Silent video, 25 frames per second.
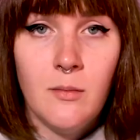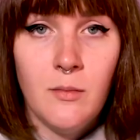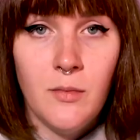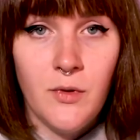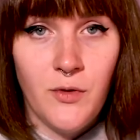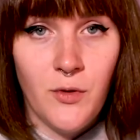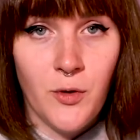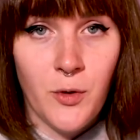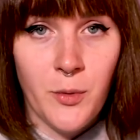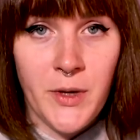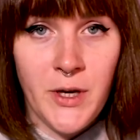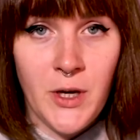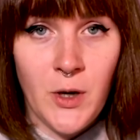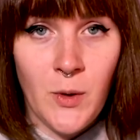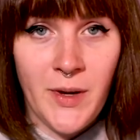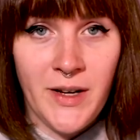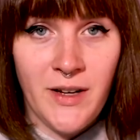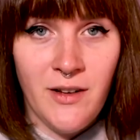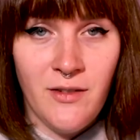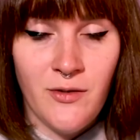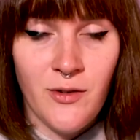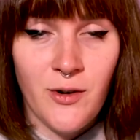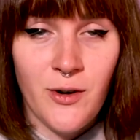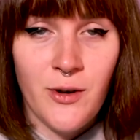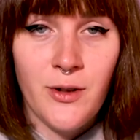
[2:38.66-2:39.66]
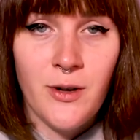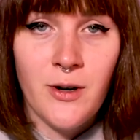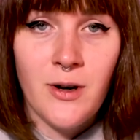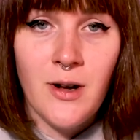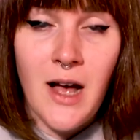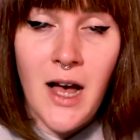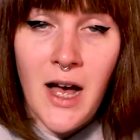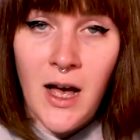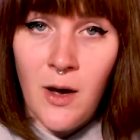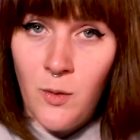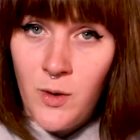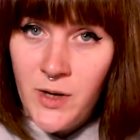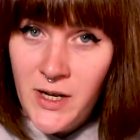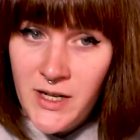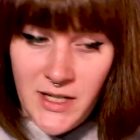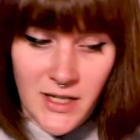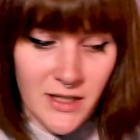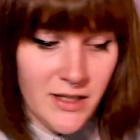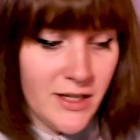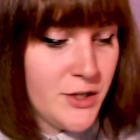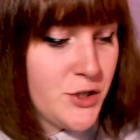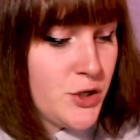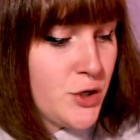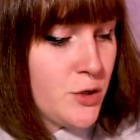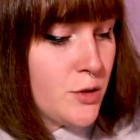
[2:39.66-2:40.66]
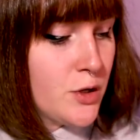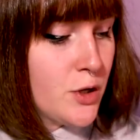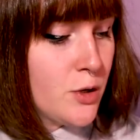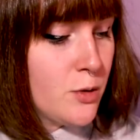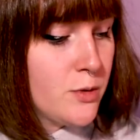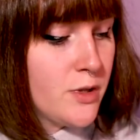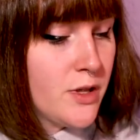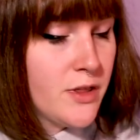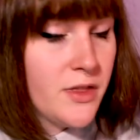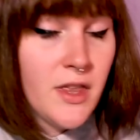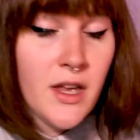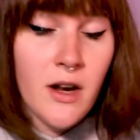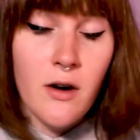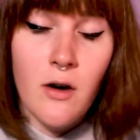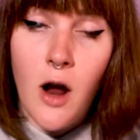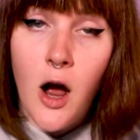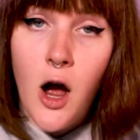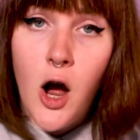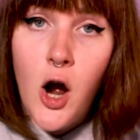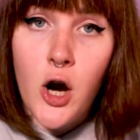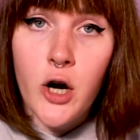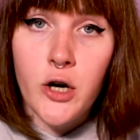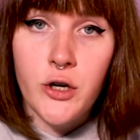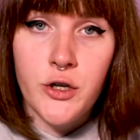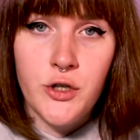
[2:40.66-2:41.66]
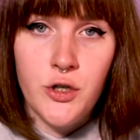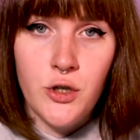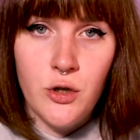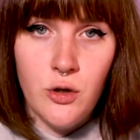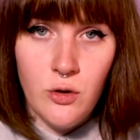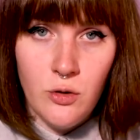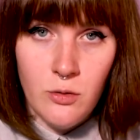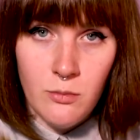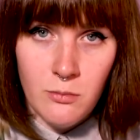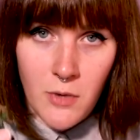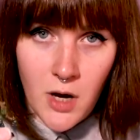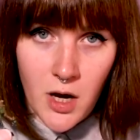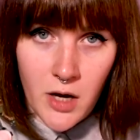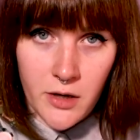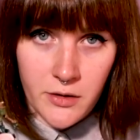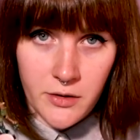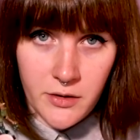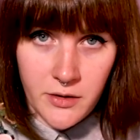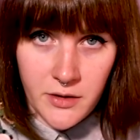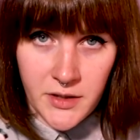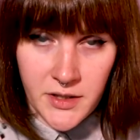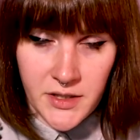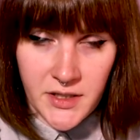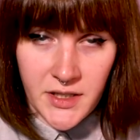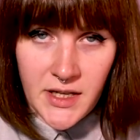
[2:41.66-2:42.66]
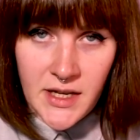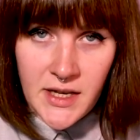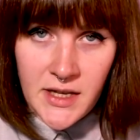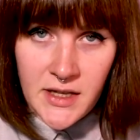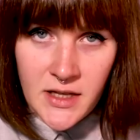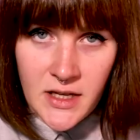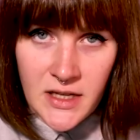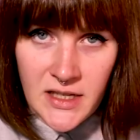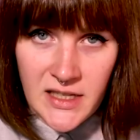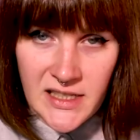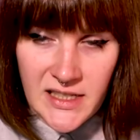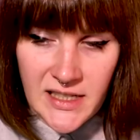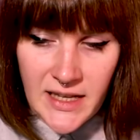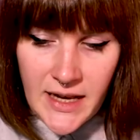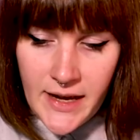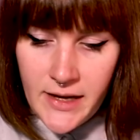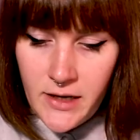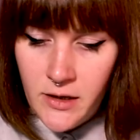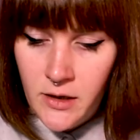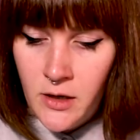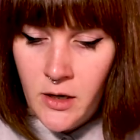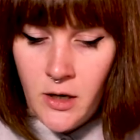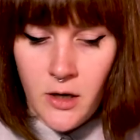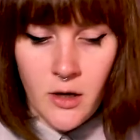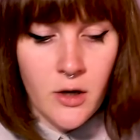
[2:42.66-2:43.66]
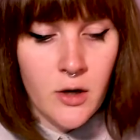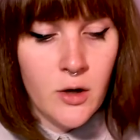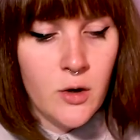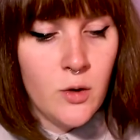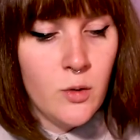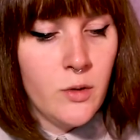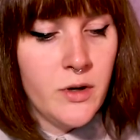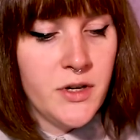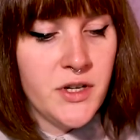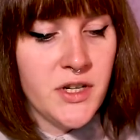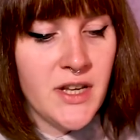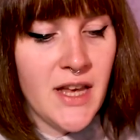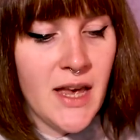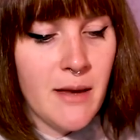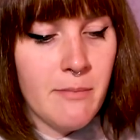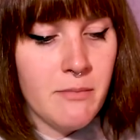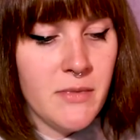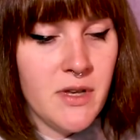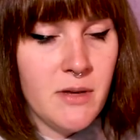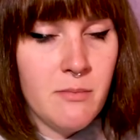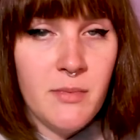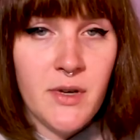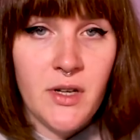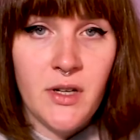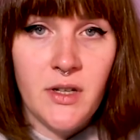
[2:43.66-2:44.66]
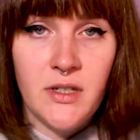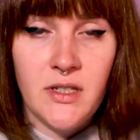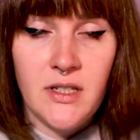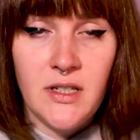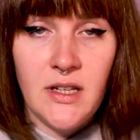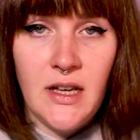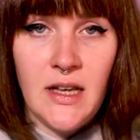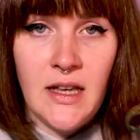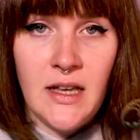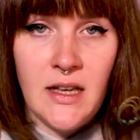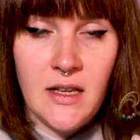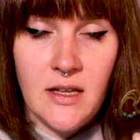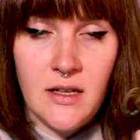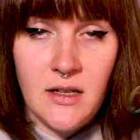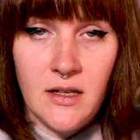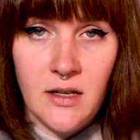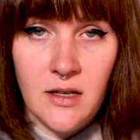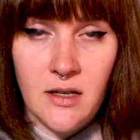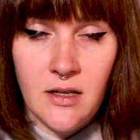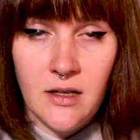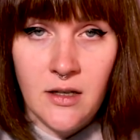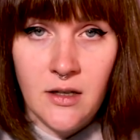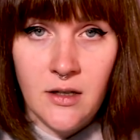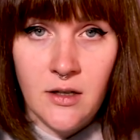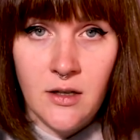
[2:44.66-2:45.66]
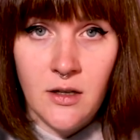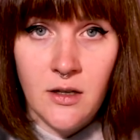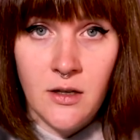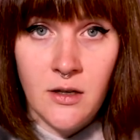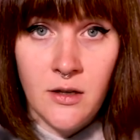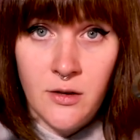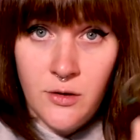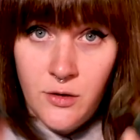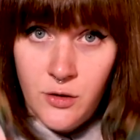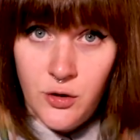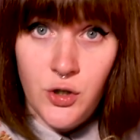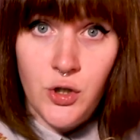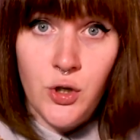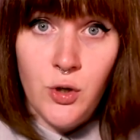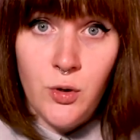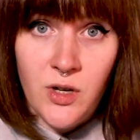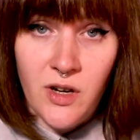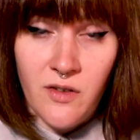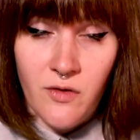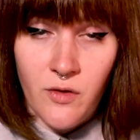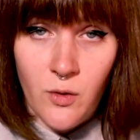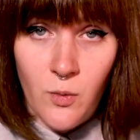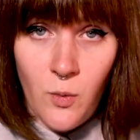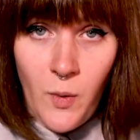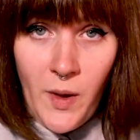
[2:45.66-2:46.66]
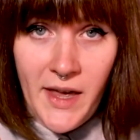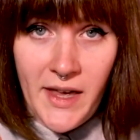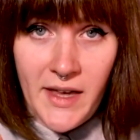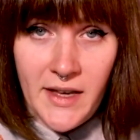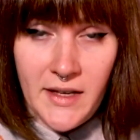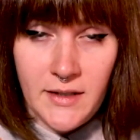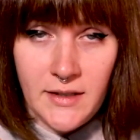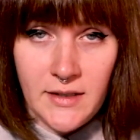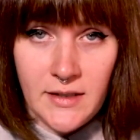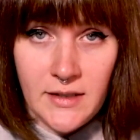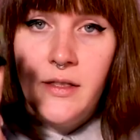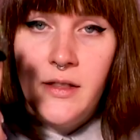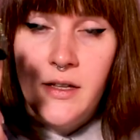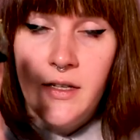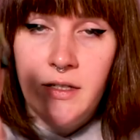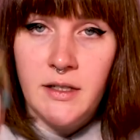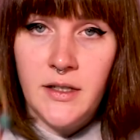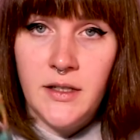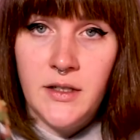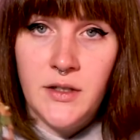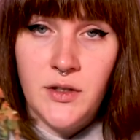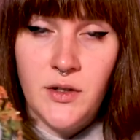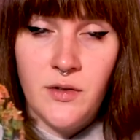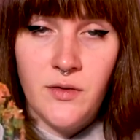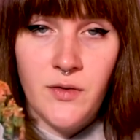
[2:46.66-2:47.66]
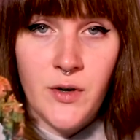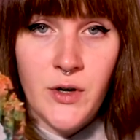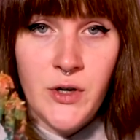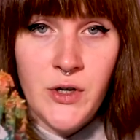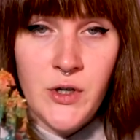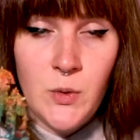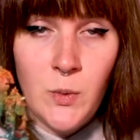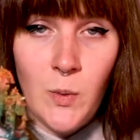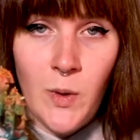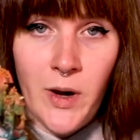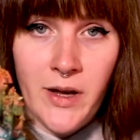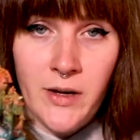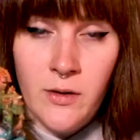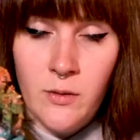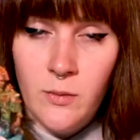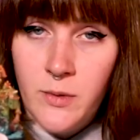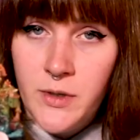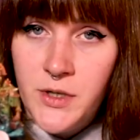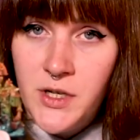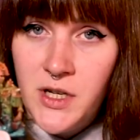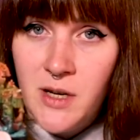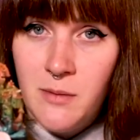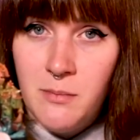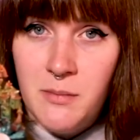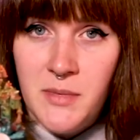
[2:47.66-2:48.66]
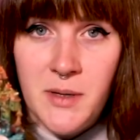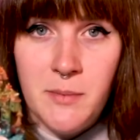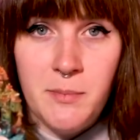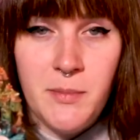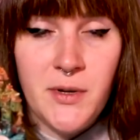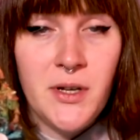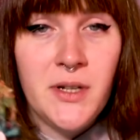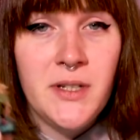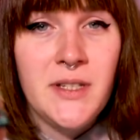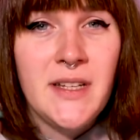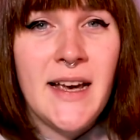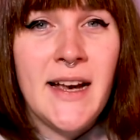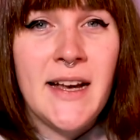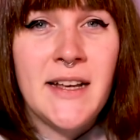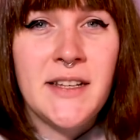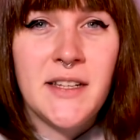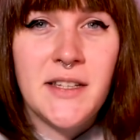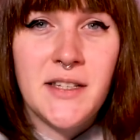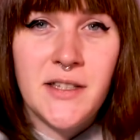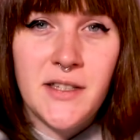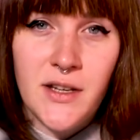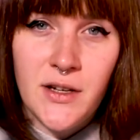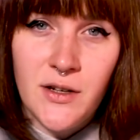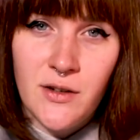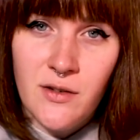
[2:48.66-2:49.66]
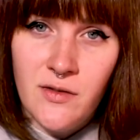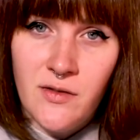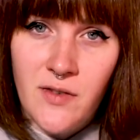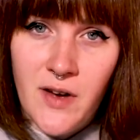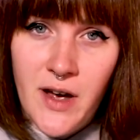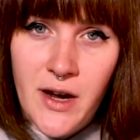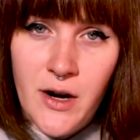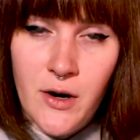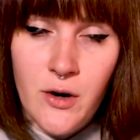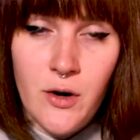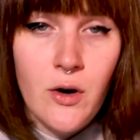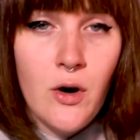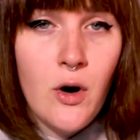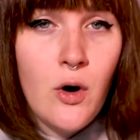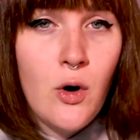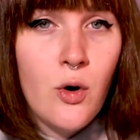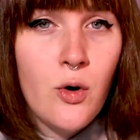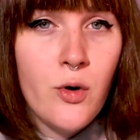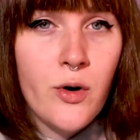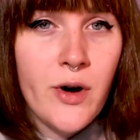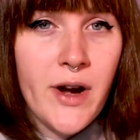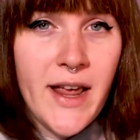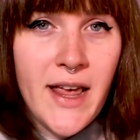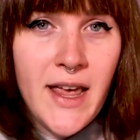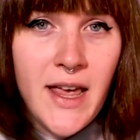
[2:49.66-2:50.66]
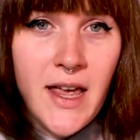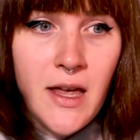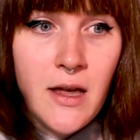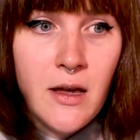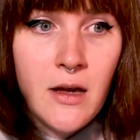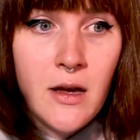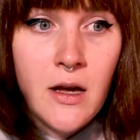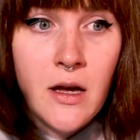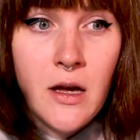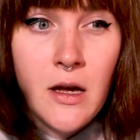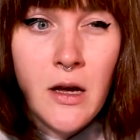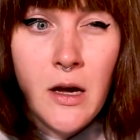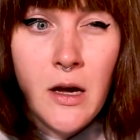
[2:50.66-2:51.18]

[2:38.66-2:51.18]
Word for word: Before we go any further, I wanted to let you know that there are two models in this set which can be built in two different ways. This is the first one, which can be built as a signifier or a